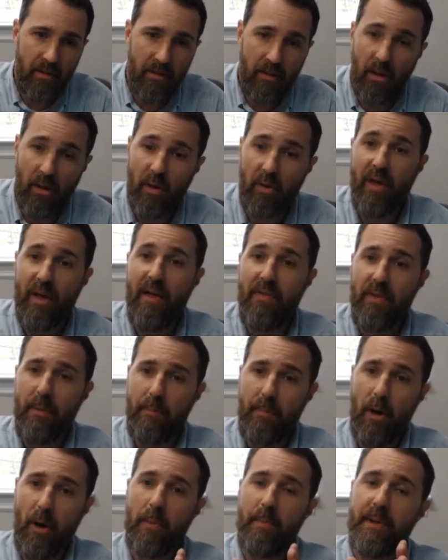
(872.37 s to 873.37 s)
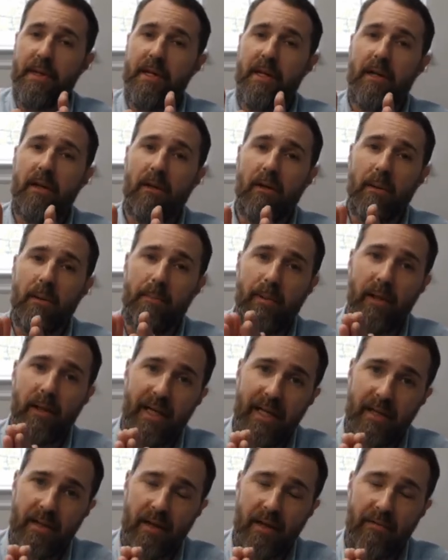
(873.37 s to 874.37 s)
Know that the perpendicular
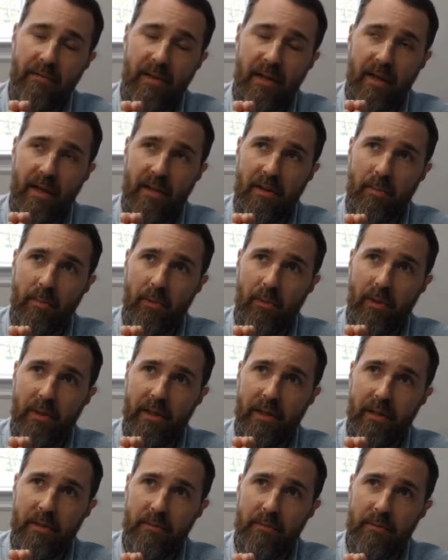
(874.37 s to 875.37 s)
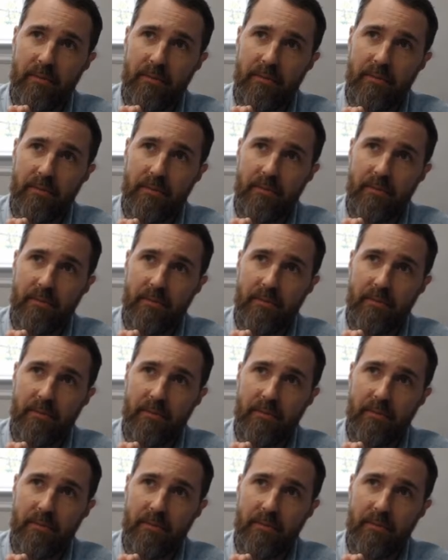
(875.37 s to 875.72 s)
plate of the ethmoid